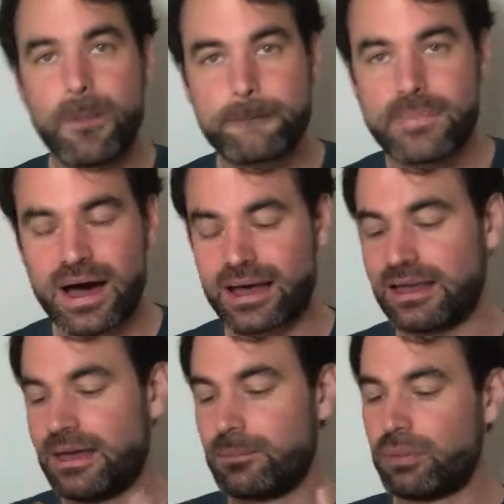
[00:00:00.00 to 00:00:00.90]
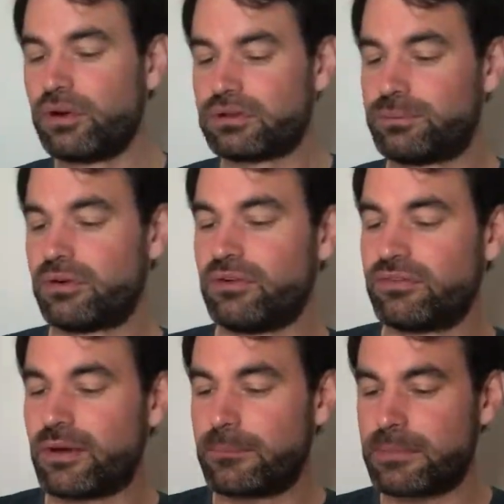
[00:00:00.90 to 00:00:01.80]
my bulletproof
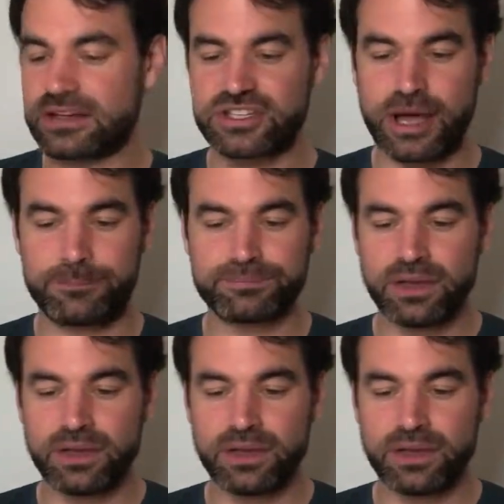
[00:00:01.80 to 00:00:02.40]
matcha.